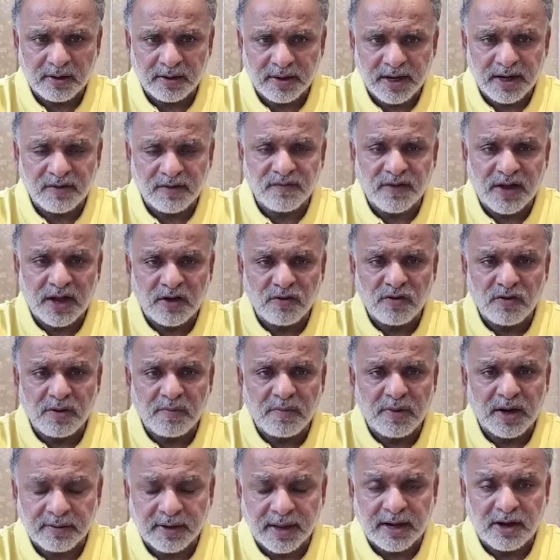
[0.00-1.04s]

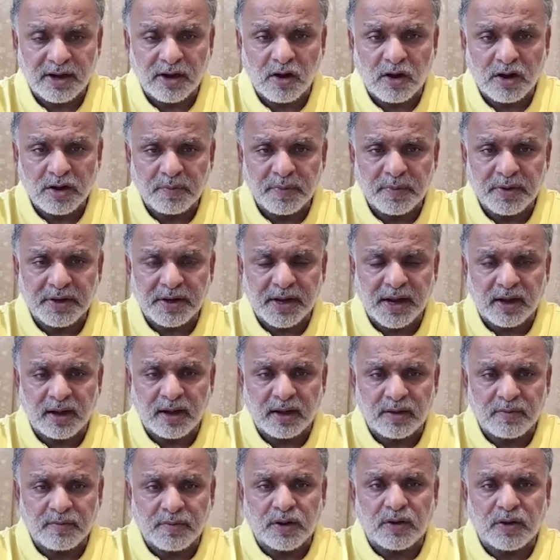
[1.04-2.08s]
Invaluable cannot be
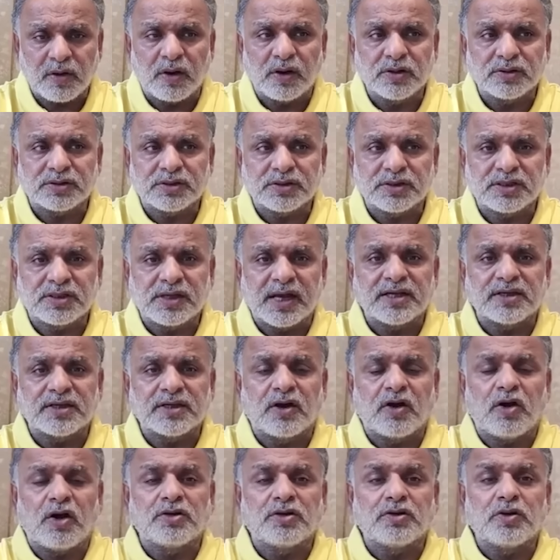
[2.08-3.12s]
taken because it has
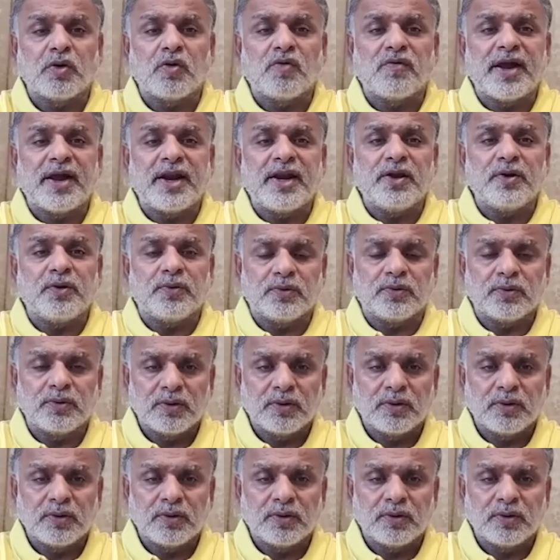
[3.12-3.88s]
got no value.